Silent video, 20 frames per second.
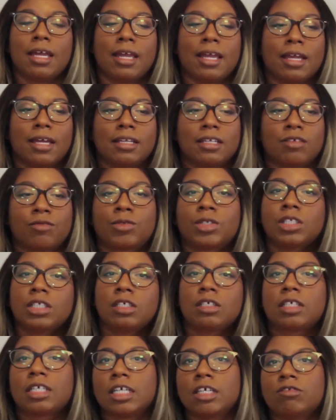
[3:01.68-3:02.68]
And it
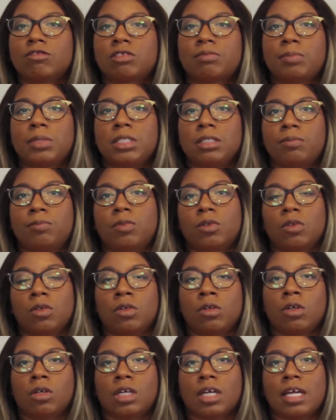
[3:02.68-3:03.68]
really gives
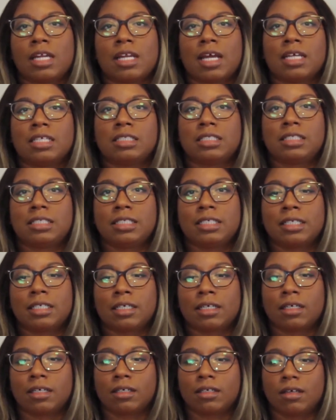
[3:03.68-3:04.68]
people an
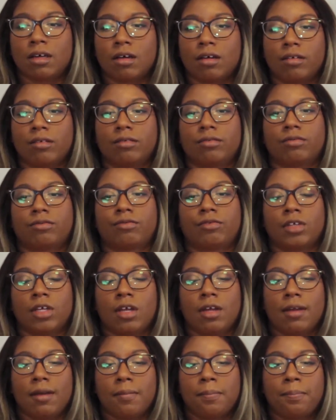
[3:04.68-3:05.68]
idea of
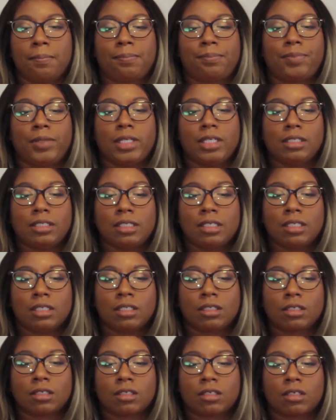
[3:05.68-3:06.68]

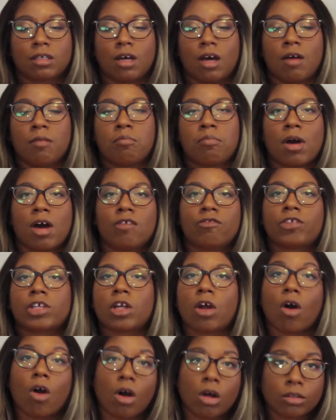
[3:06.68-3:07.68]
being above
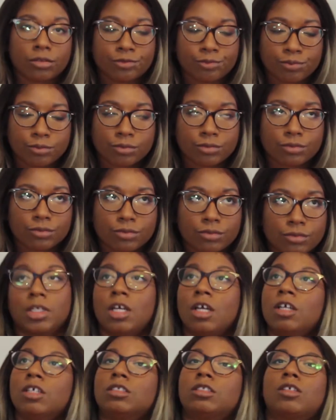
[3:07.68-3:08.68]
it all.
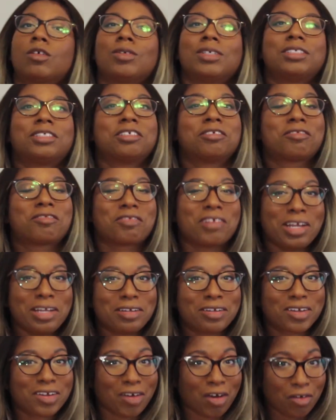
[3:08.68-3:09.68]
So it's a
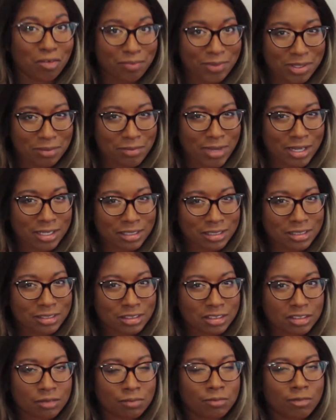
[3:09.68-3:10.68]
great coping
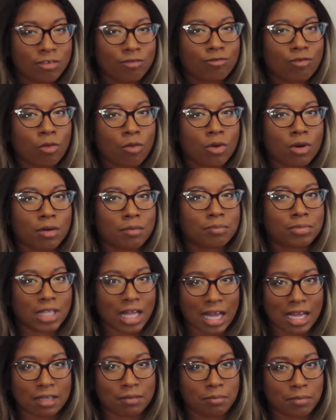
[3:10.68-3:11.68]
mechanism for
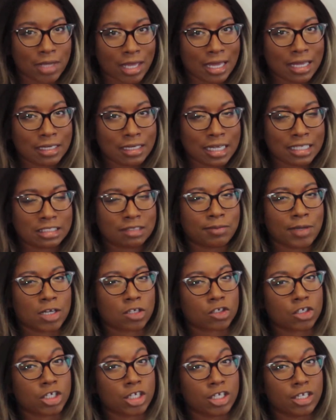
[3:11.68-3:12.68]
Black men,
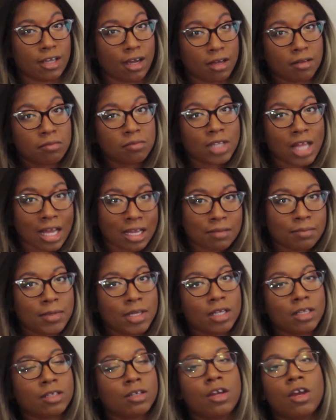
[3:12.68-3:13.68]
especially young Black
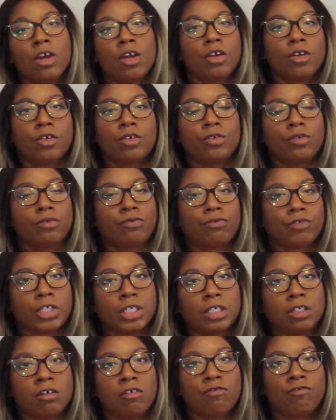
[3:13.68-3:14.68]
men who
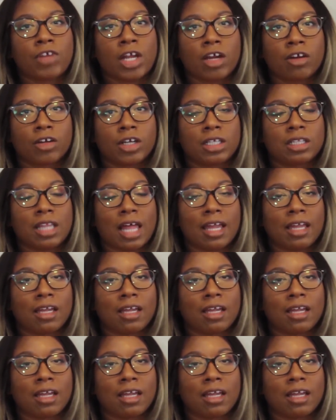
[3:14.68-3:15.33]
feel very